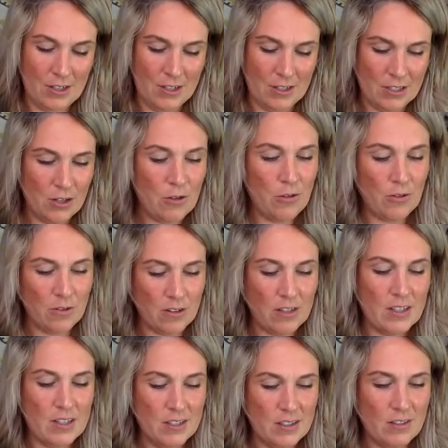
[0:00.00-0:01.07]
So
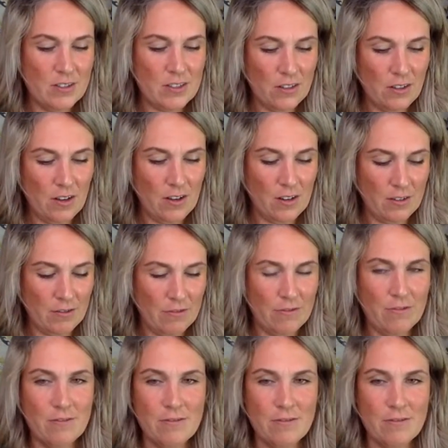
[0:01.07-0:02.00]
there's a lot of